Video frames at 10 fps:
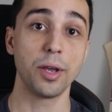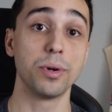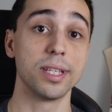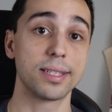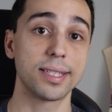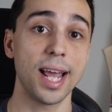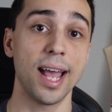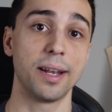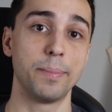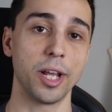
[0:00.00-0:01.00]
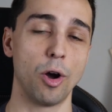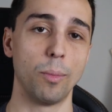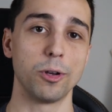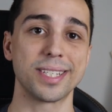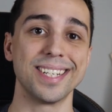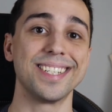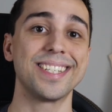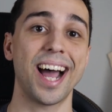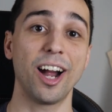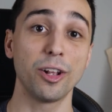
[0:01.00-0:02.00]
He would instead be almost
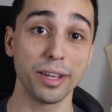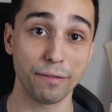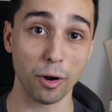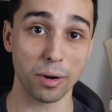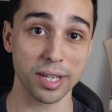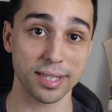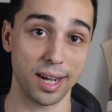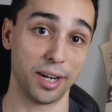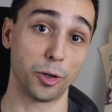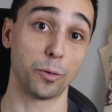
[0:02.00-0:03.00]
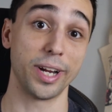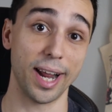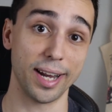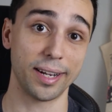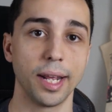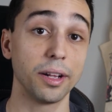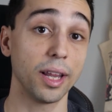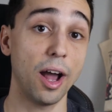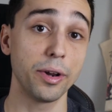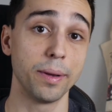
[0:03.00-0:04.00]
entirely focused on creating. It
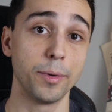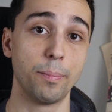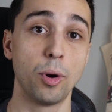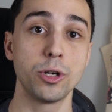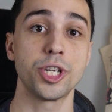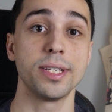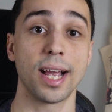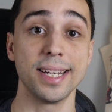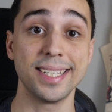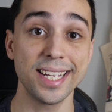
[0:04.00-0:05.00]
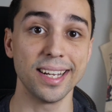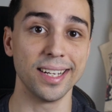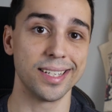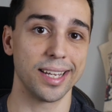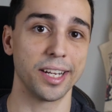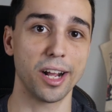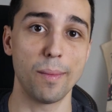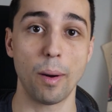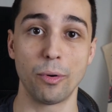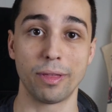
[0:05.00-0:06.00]
allowed him to push his ideas and
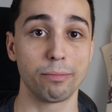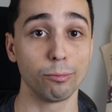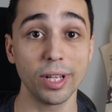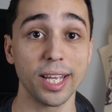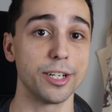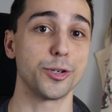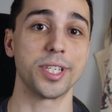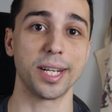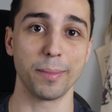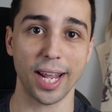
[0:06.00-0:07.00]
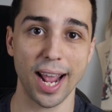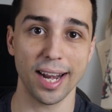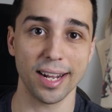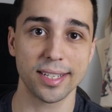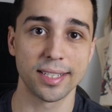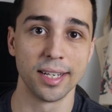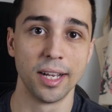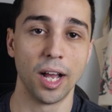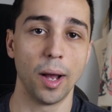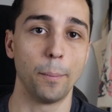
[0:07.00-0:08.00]
come up with really interesting mechanics,
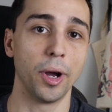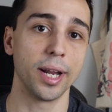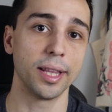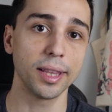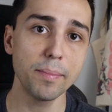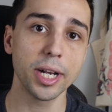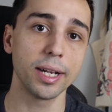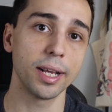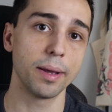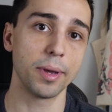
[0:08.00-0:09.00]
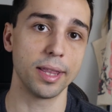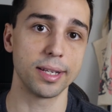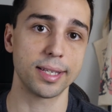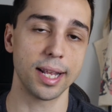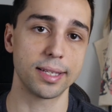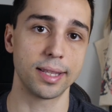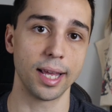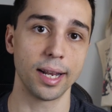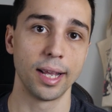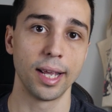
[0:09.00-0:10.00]
but it limited him in the sense that